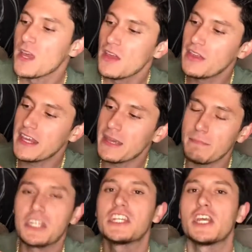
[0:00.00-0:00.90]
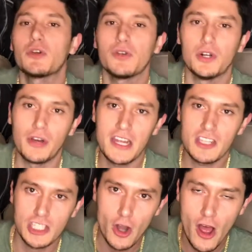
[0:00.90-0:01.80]
the material
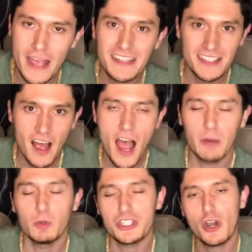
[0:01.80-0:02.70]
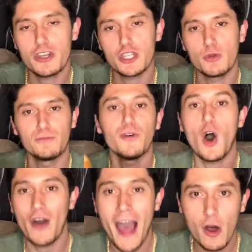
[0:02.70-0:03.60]
inside will start to
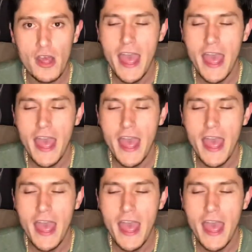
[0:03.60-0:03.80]
fall out.